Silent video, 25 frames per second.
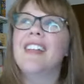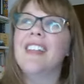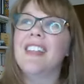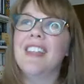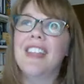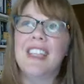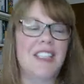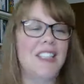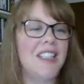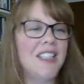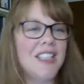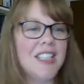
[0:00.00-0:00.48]

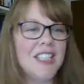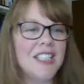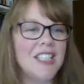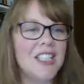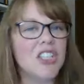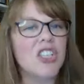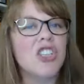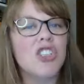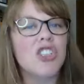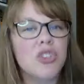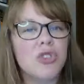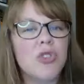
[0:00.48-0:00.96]
This is this
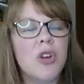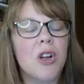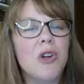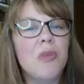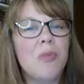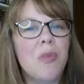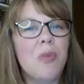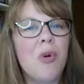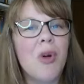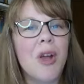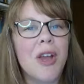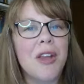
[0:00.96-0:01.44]
is a struggle
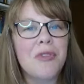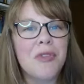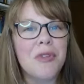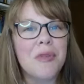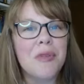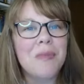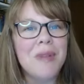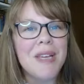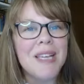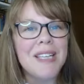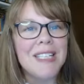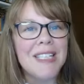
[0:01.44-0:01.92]
point for
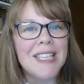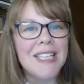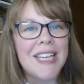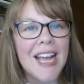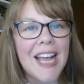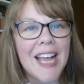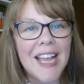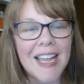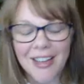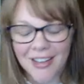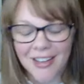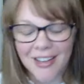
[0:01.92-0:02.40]
me
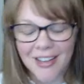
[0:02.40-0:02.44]
today.